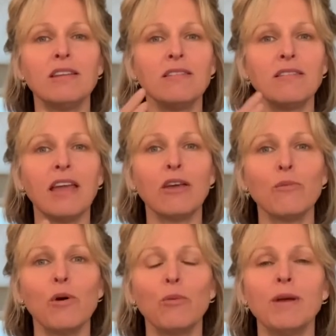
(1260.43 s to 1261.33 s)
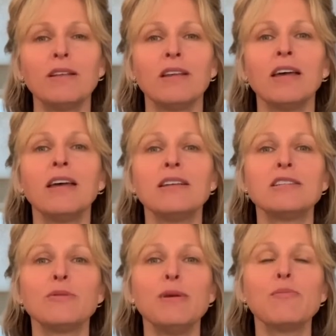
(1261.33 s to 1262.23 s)
didn't take a moment
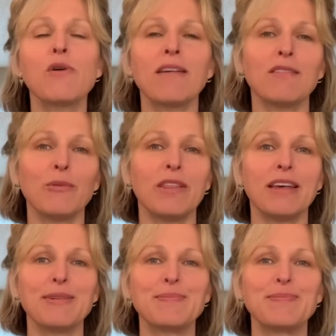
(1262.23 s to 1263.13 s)
to be present with it.